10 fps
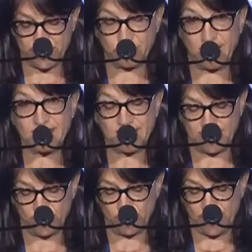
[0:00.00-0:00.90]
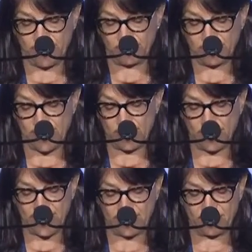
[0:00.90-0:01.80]
you like to hear about how
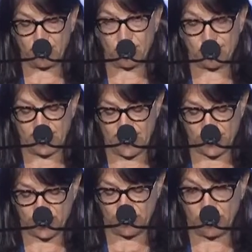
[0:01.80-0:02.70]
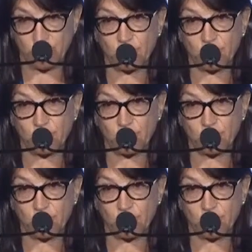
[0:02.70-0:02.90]
my editor at The Nation